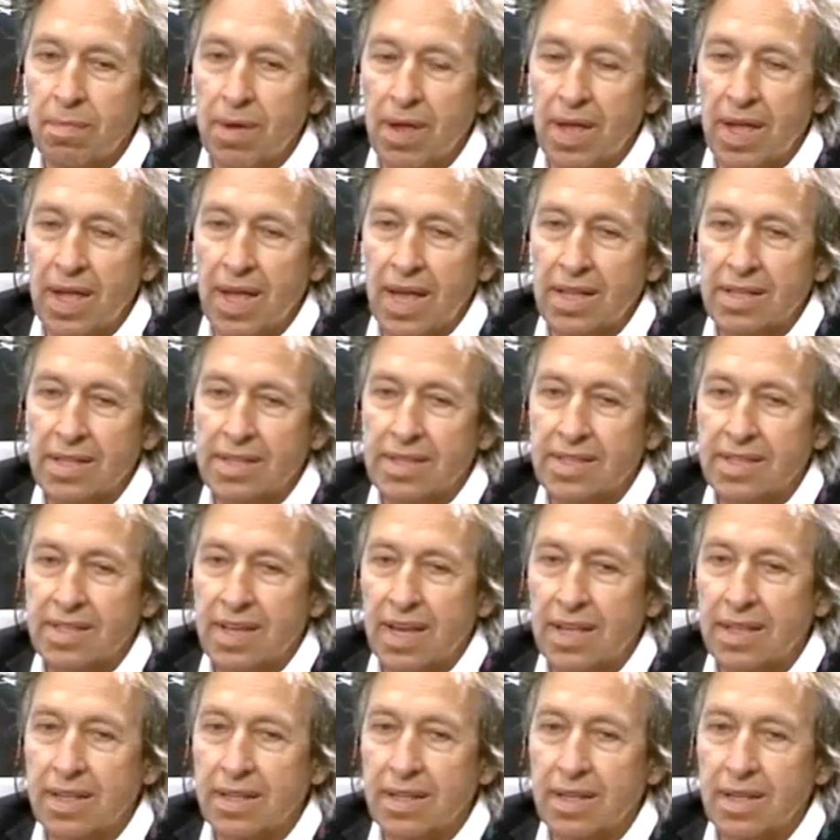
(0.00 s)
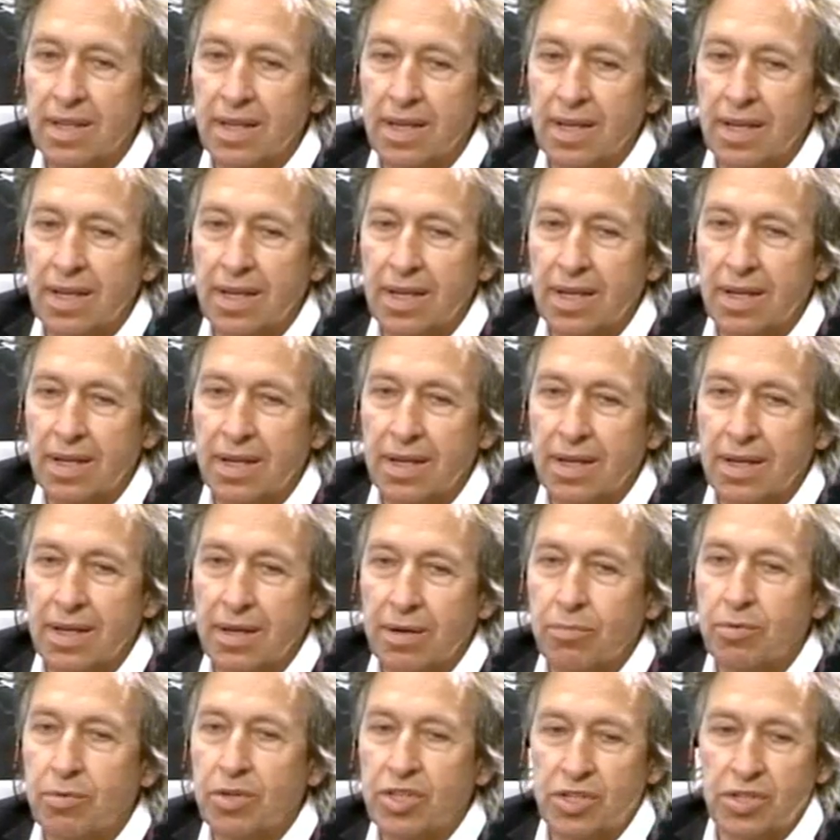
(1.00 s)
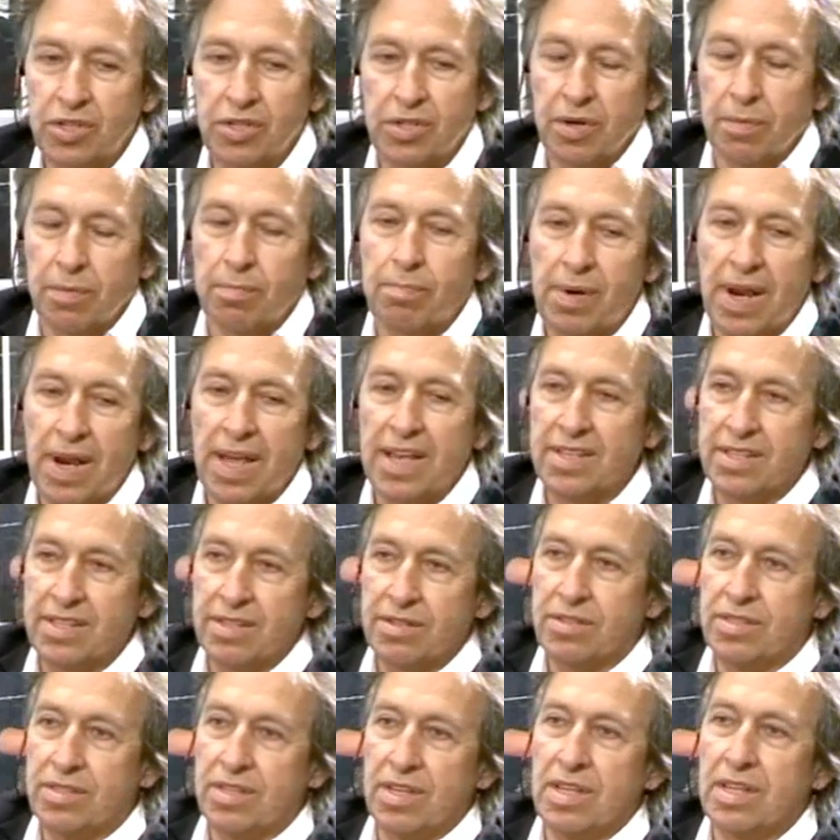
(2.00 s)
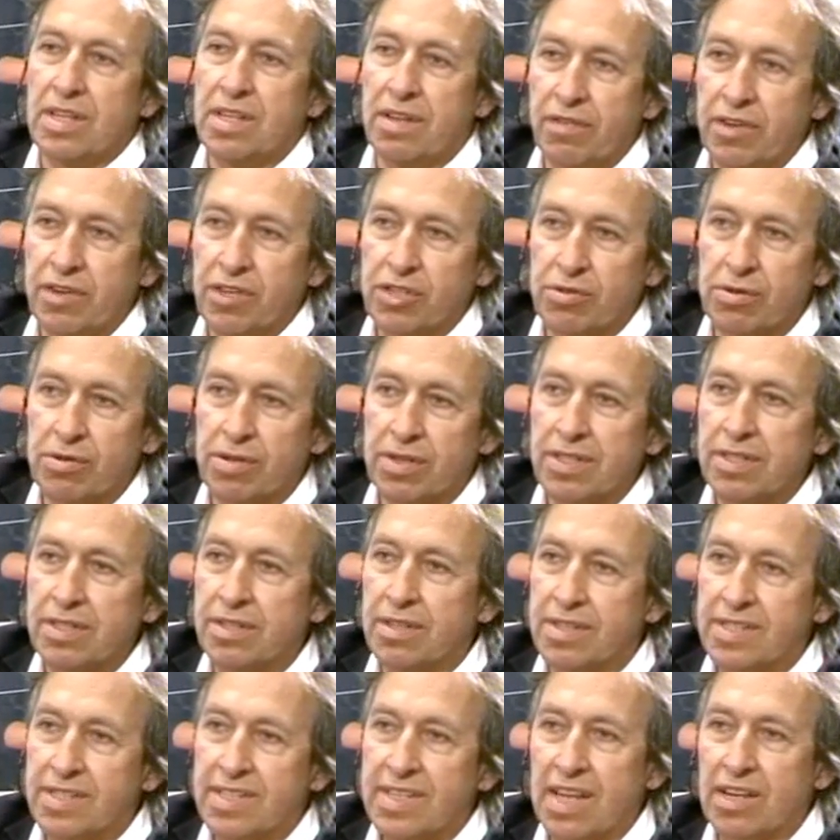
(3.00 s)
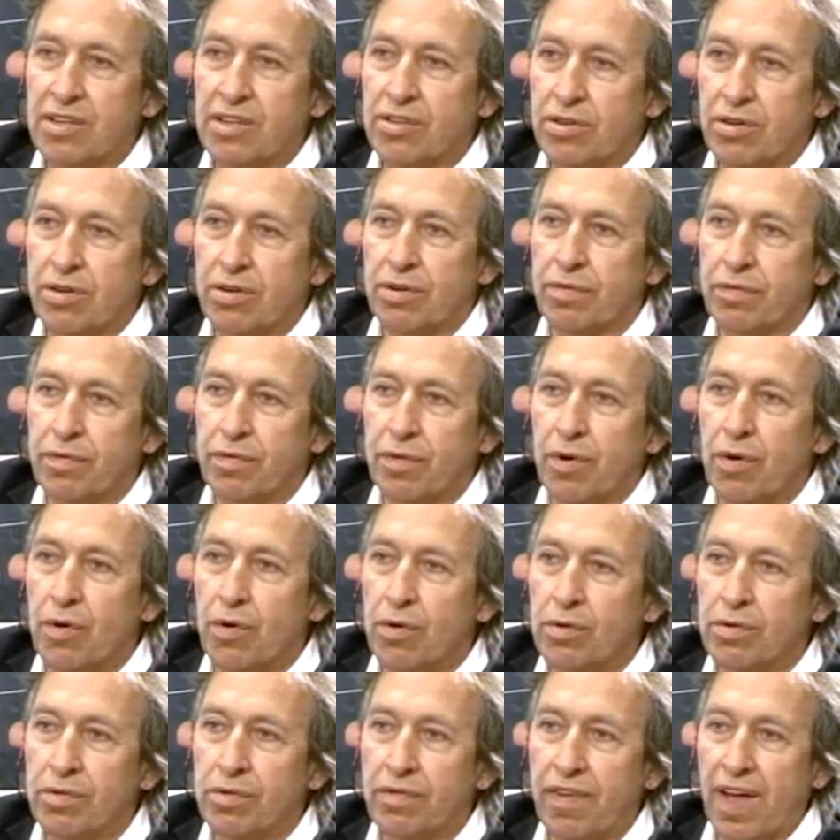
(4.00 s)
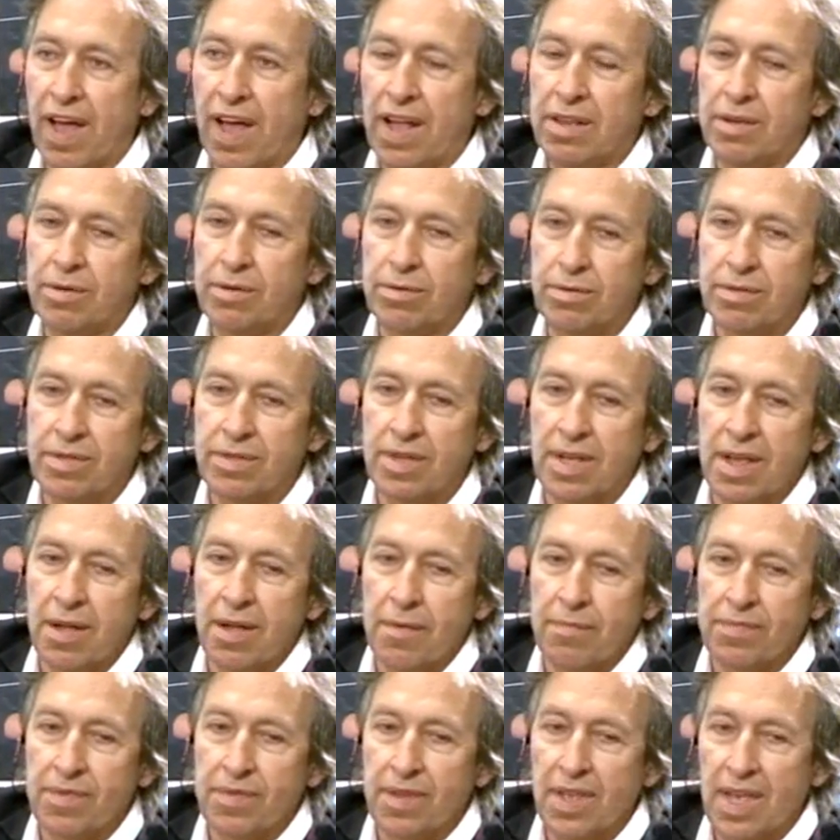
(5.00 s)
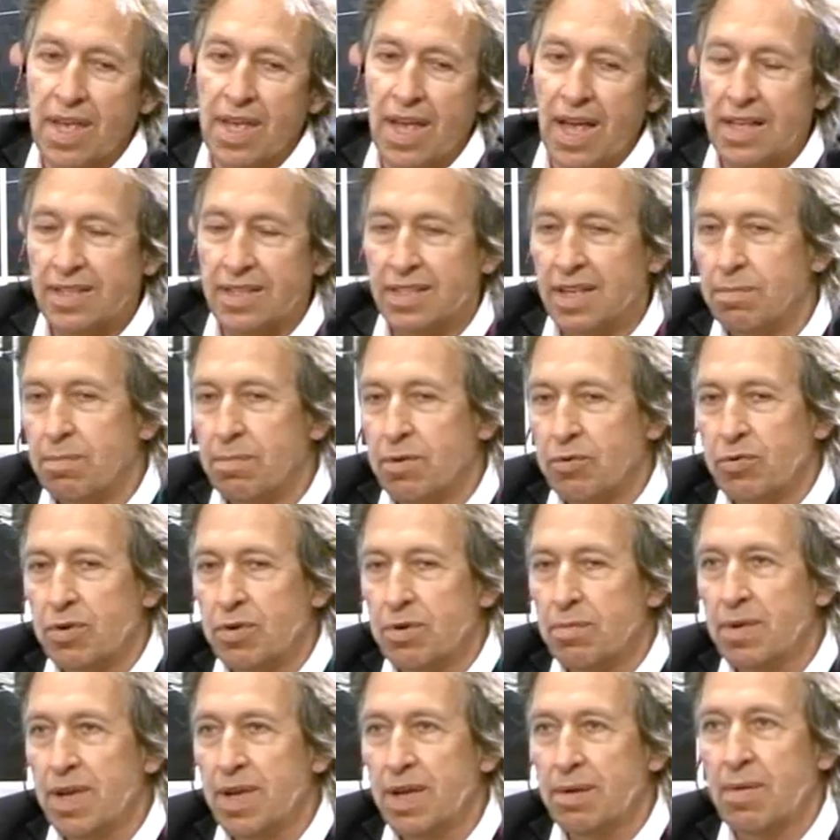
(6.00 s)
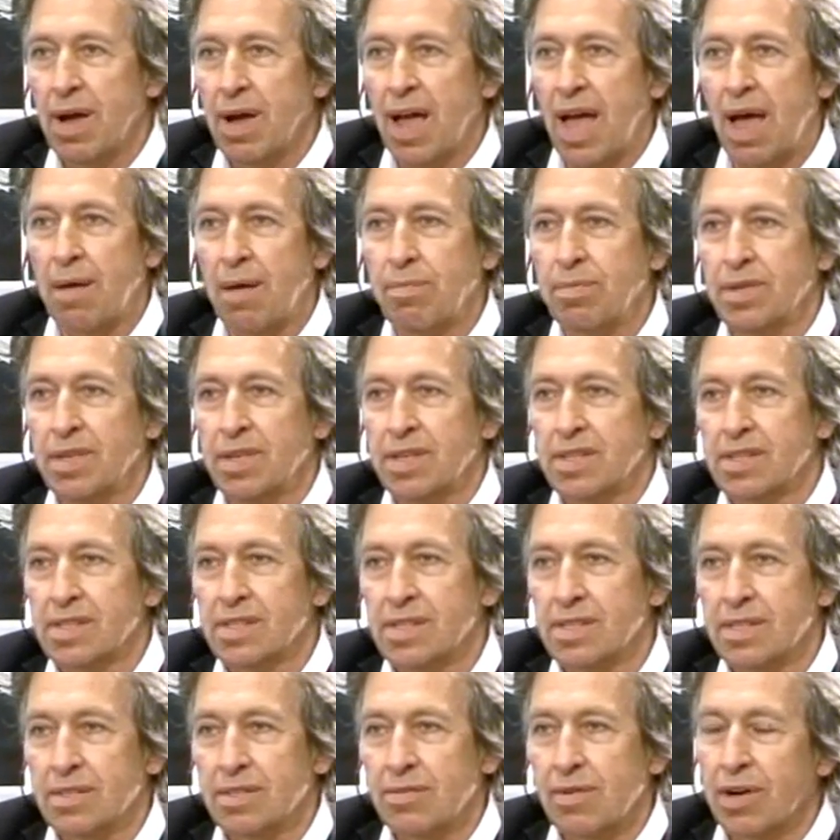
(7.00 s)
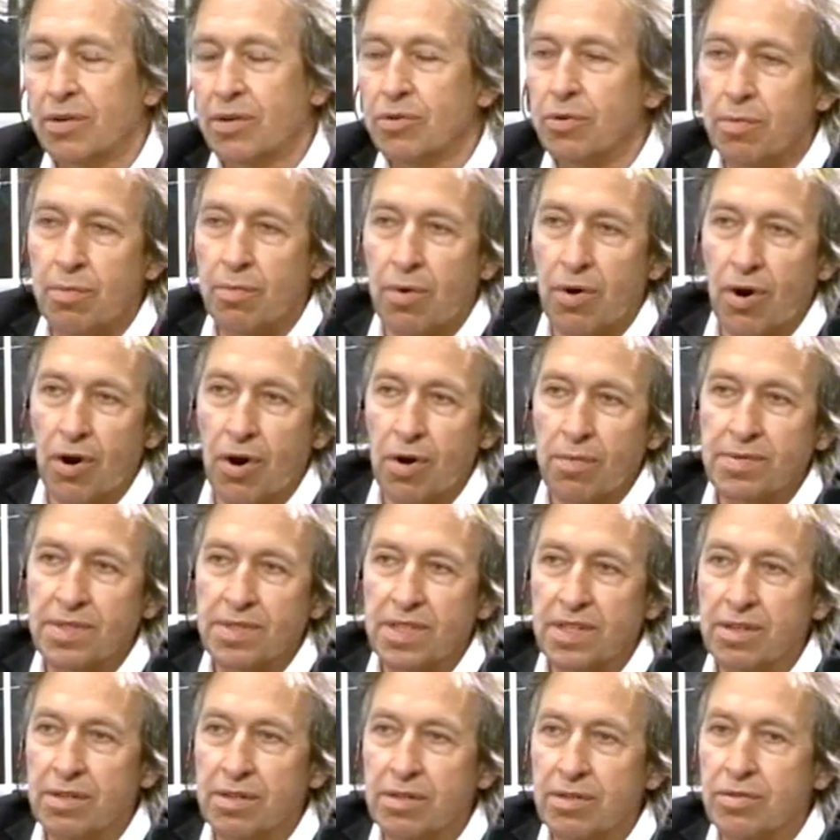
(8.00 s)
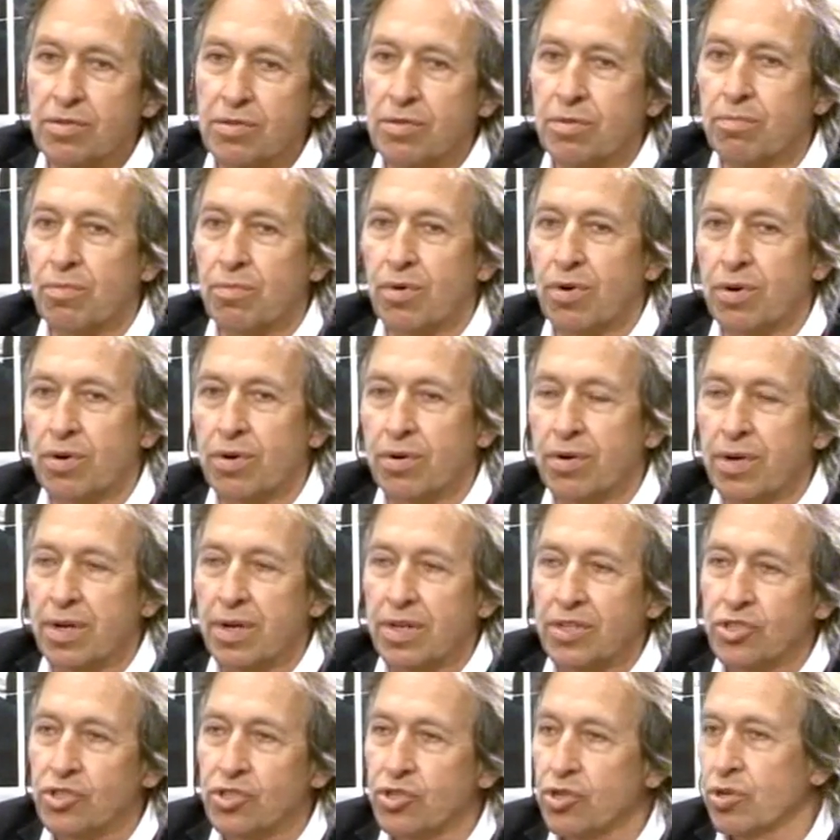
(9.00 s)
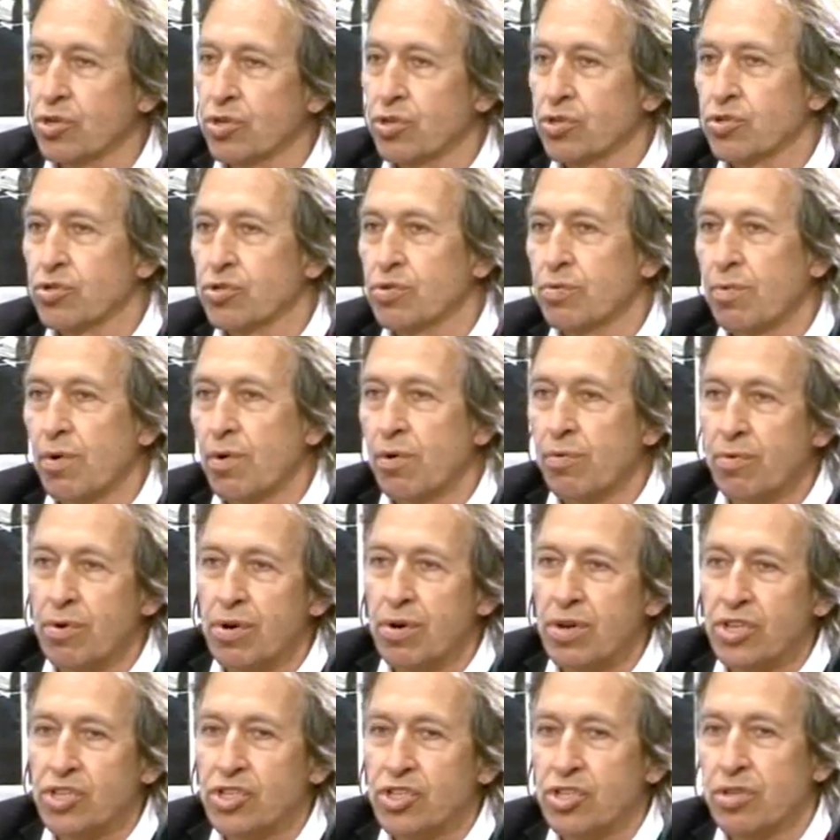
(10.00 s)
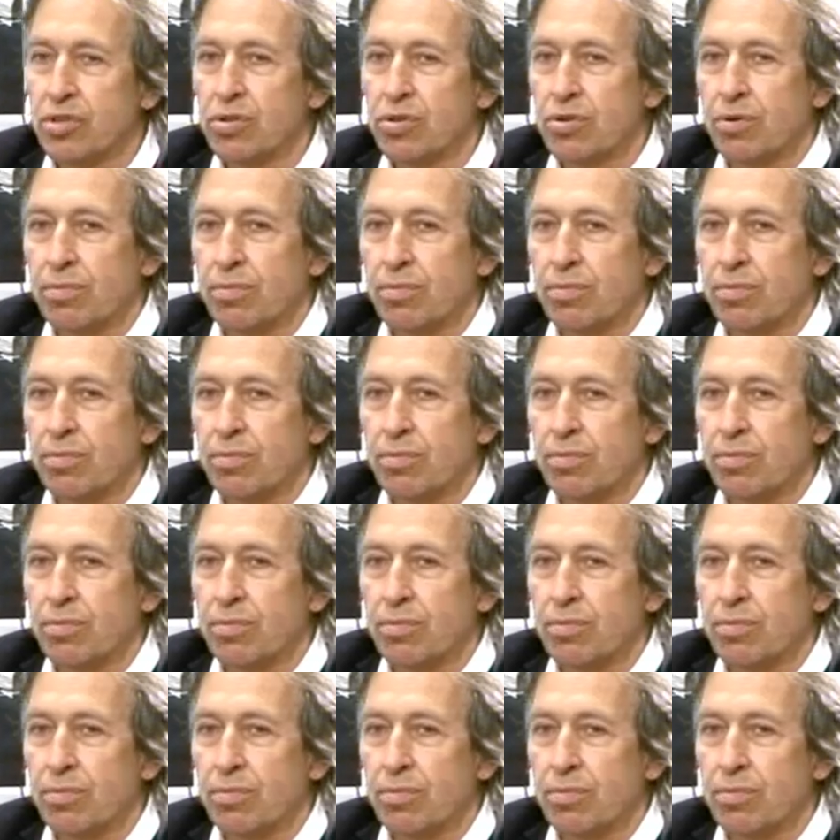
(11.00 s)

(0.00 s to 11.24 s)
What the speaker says: and then which places the individual in the center of all values. And then between me and my happiness, there are no more obstacles, no more church, no more religion, no